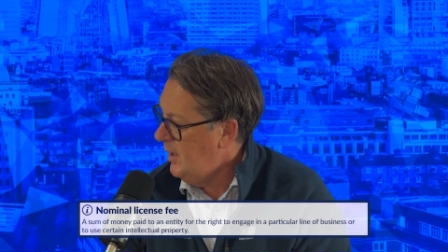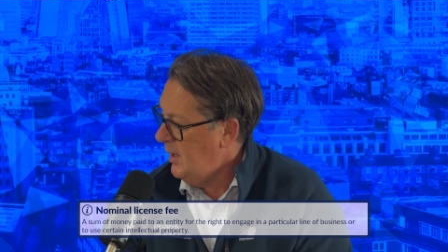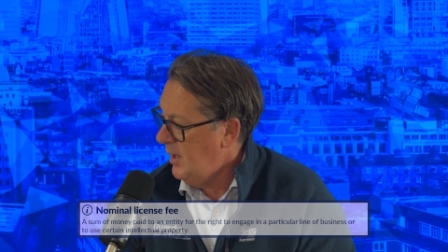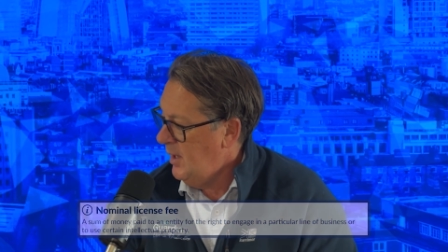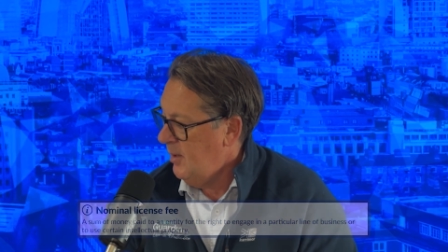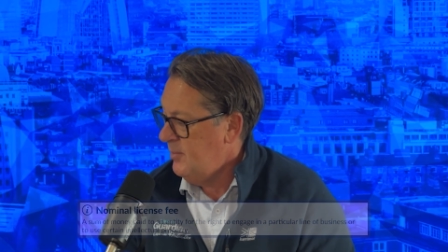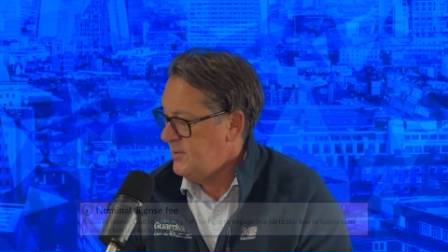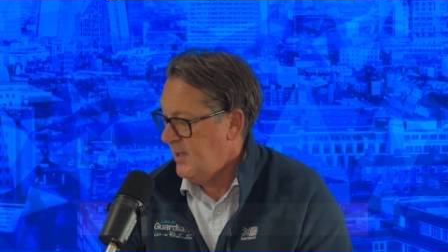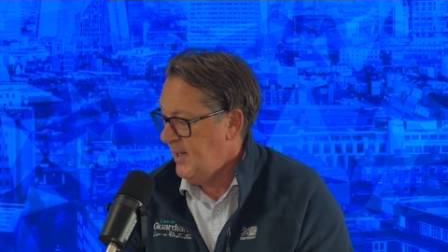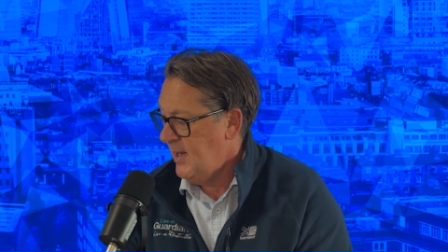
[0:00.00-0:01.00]
Uh,
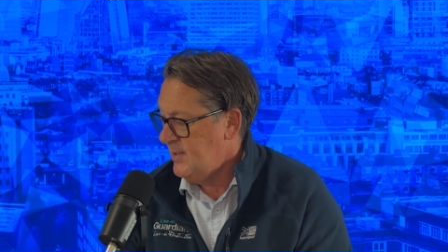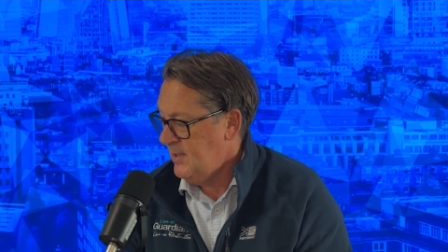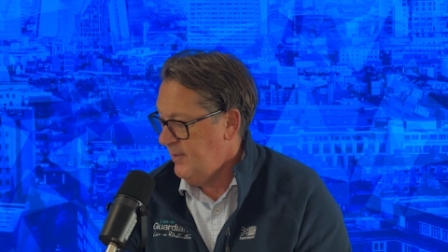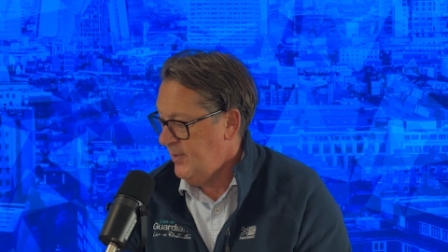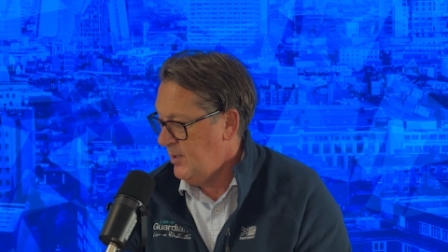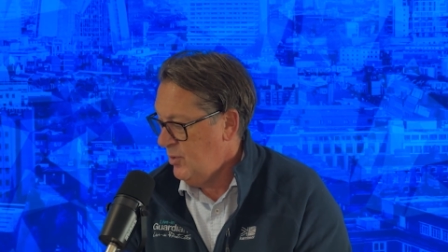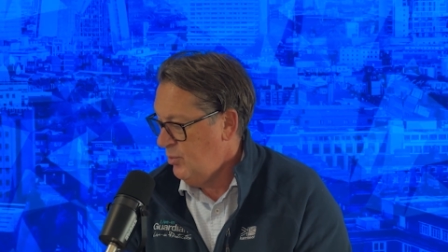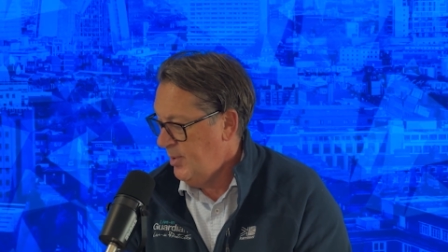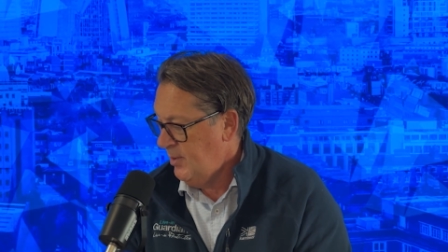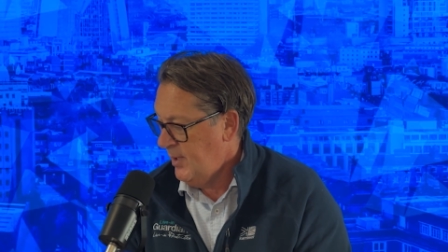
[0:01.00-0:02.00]
until they get to live in cool
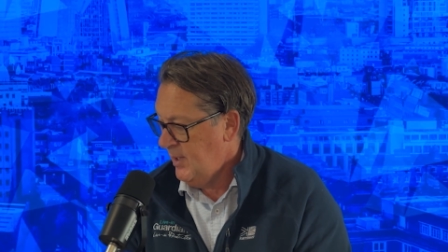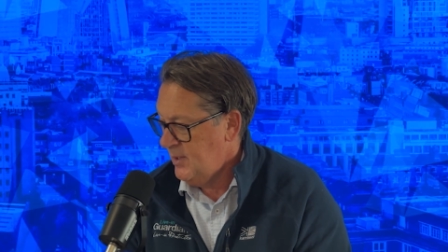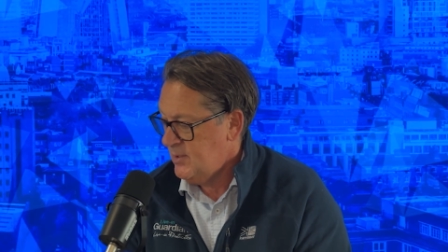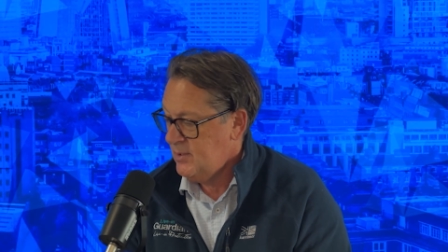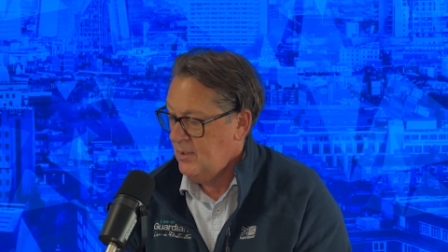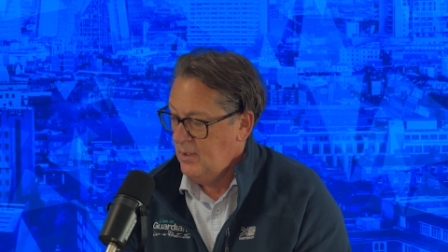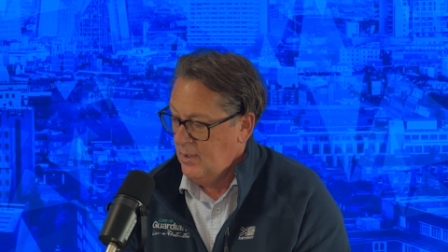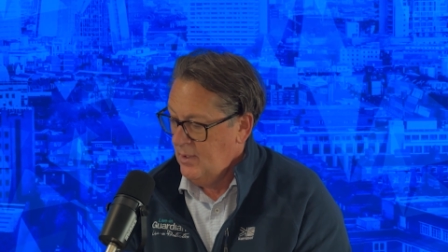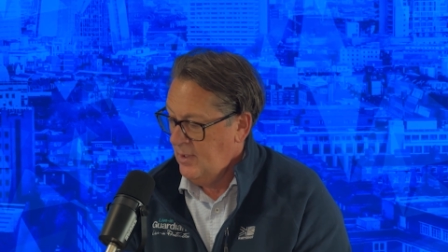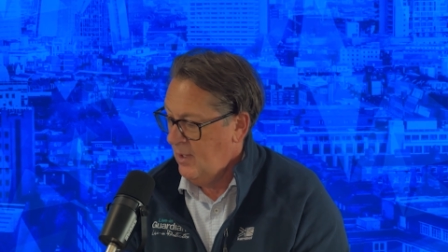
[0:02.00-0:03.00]
buildings,
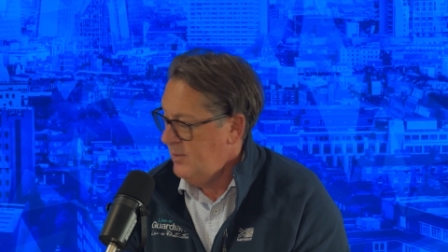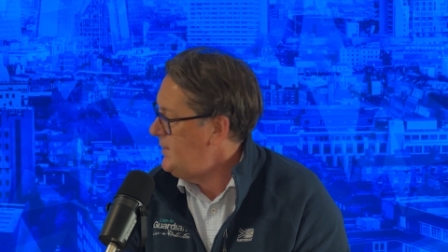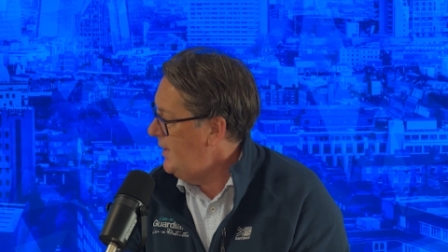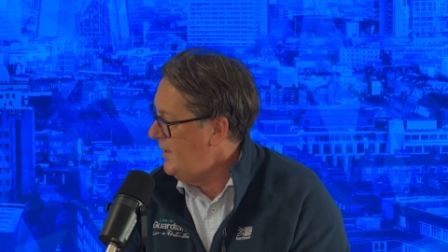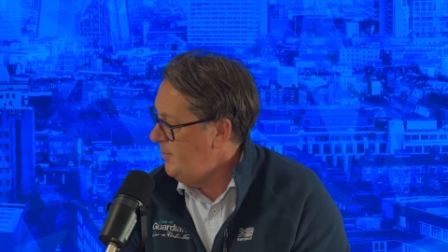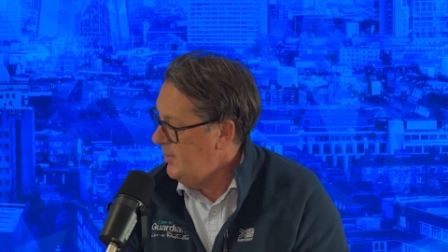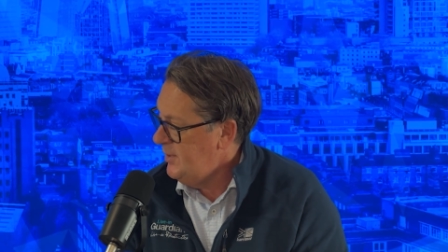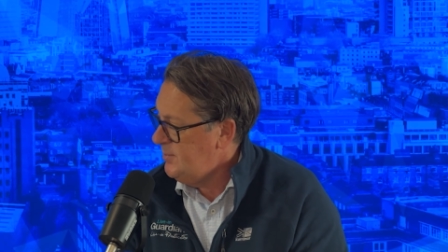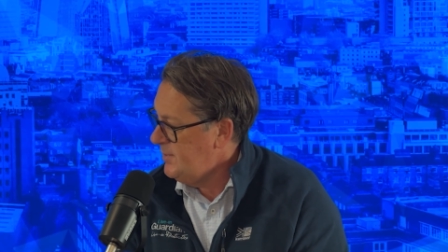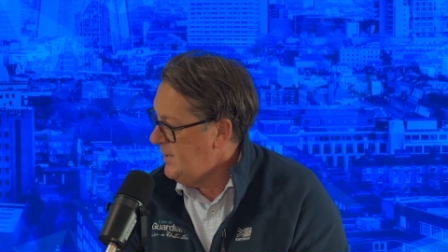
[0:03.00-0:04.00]
the owners get their
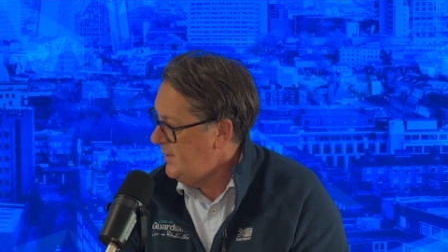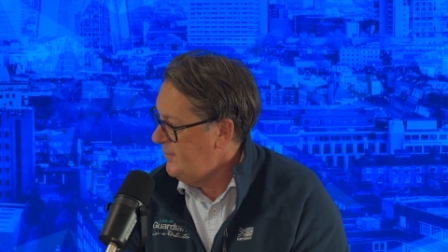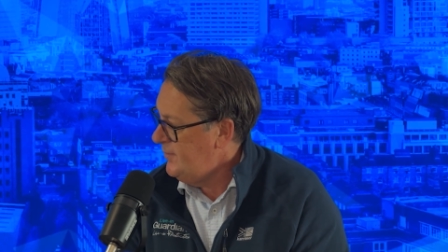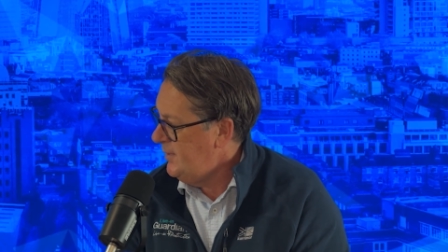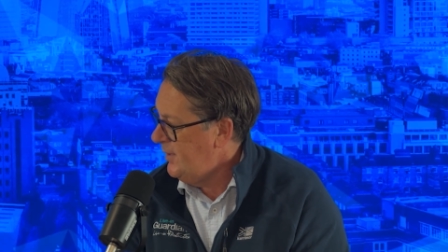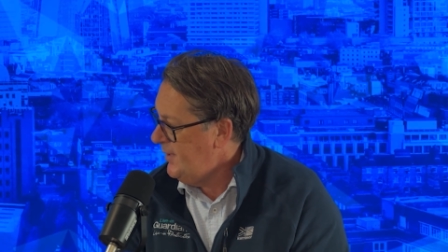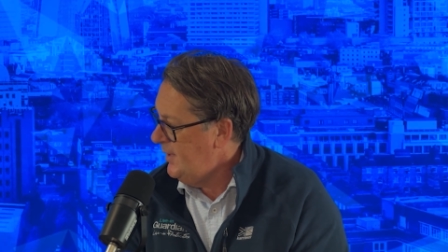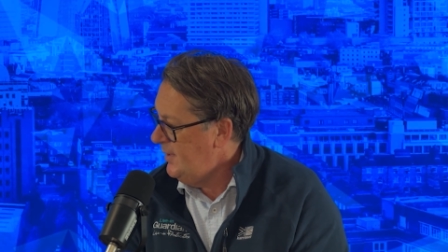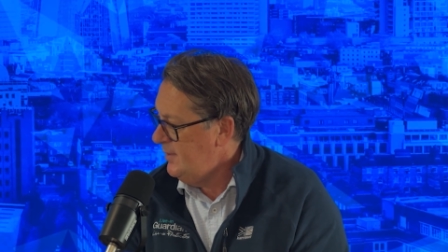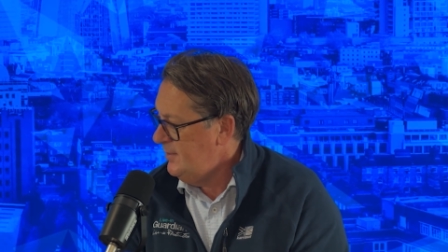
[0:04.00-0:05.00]
buildings protected for
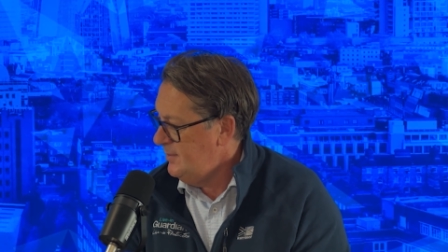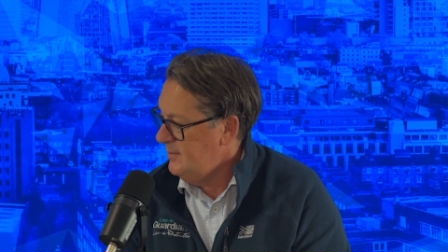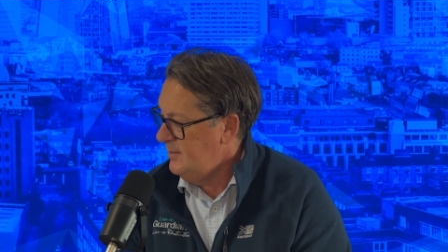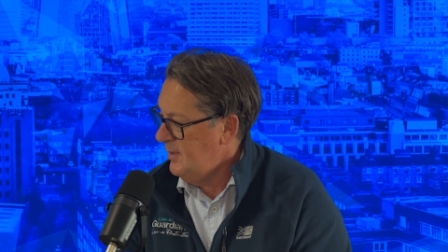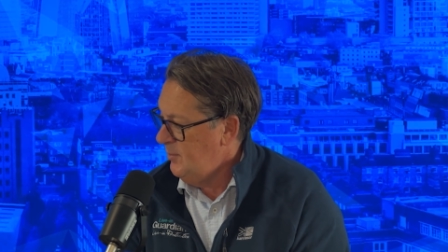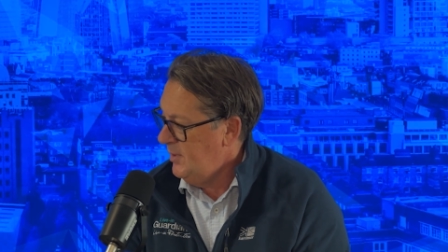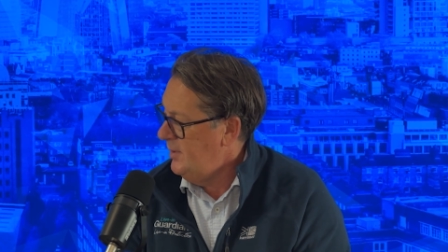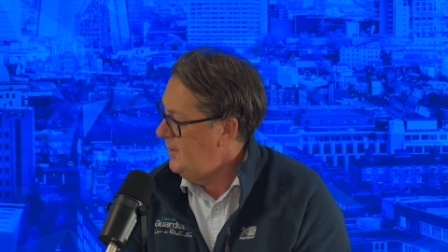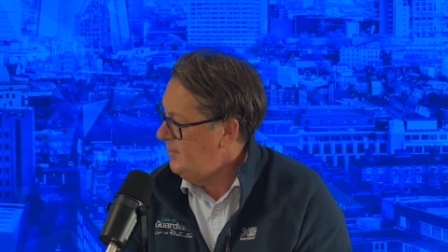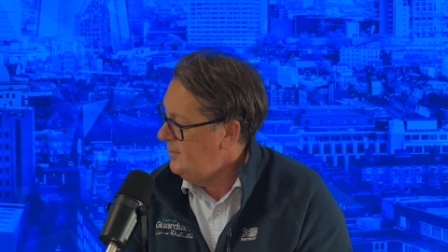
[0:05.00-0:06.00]
nothing, but we are
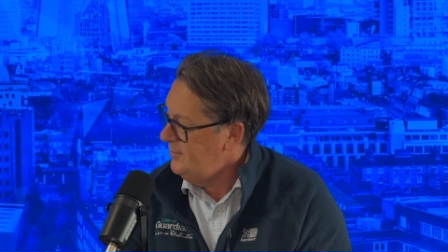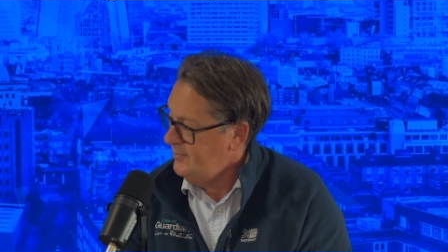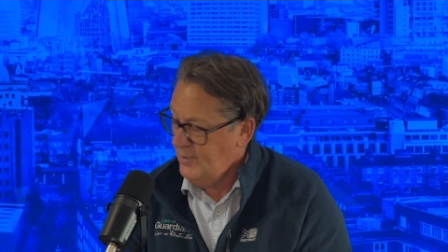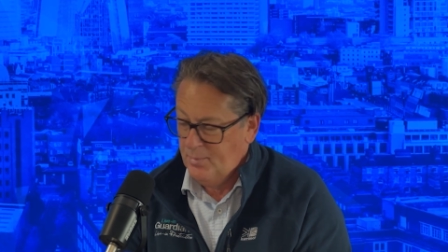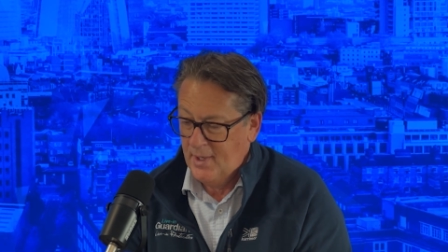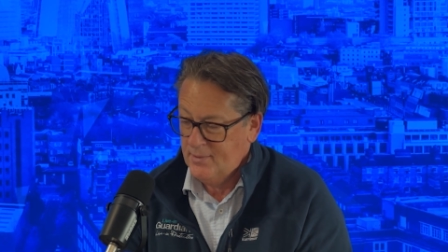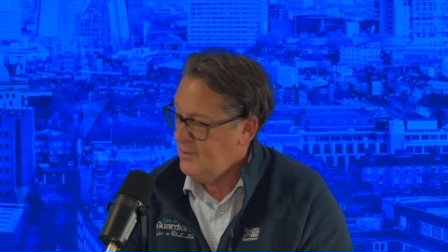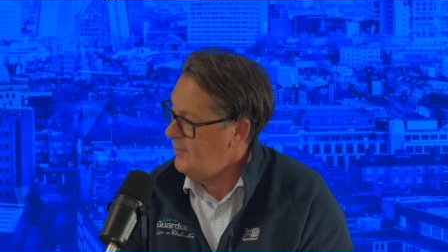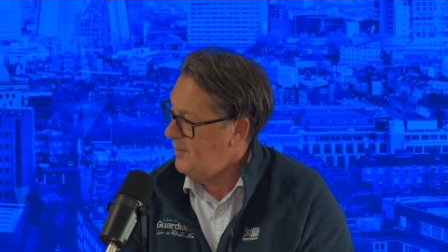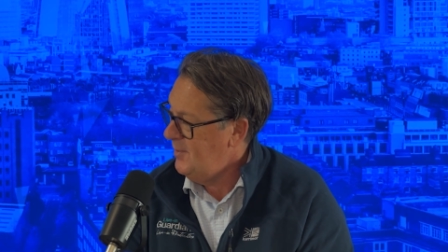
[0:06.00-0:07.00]
a few pounds
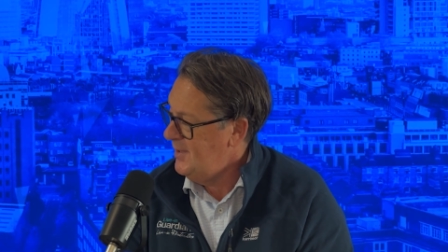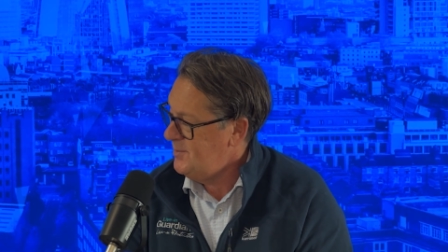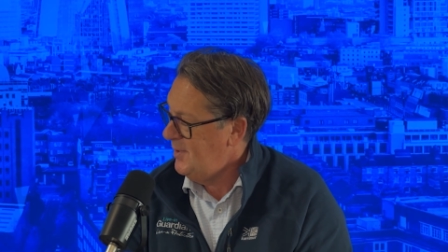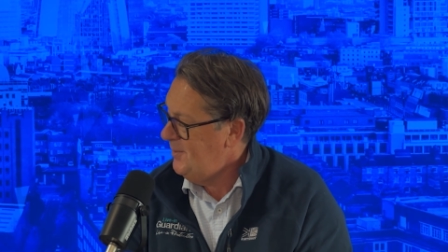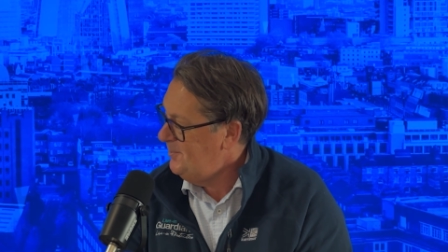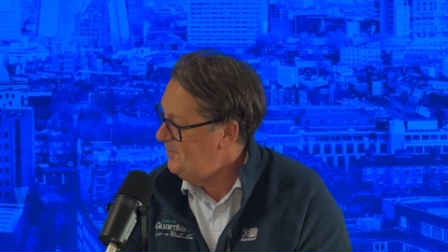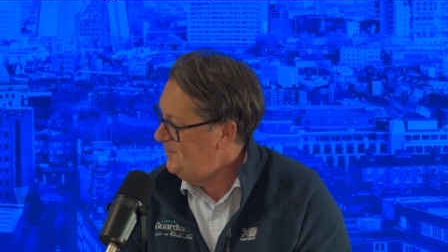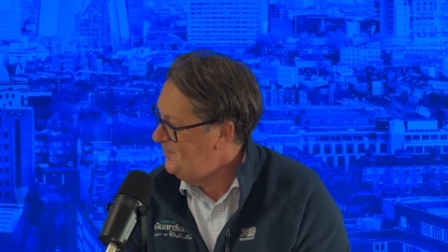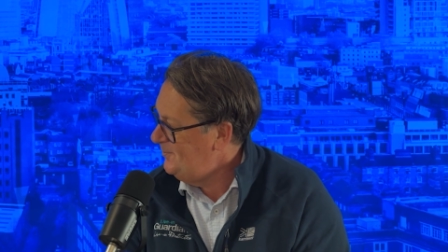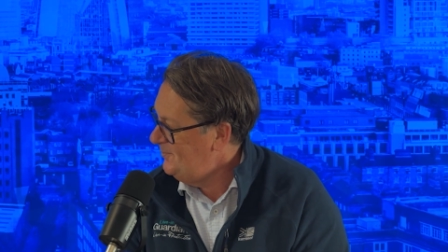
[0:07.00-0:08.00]
along the way as well.
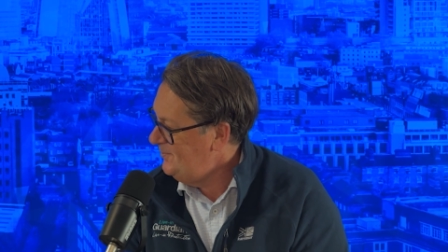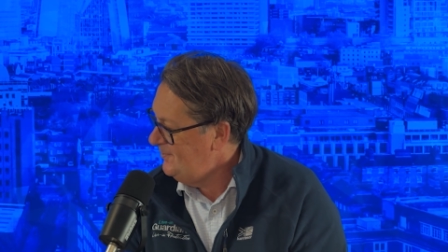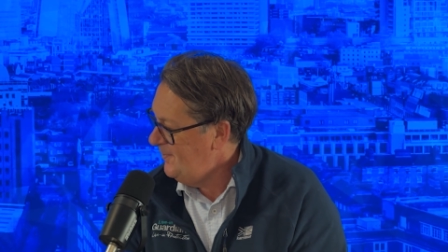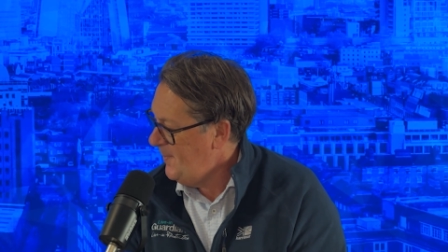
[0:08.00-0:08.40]
Fantastic.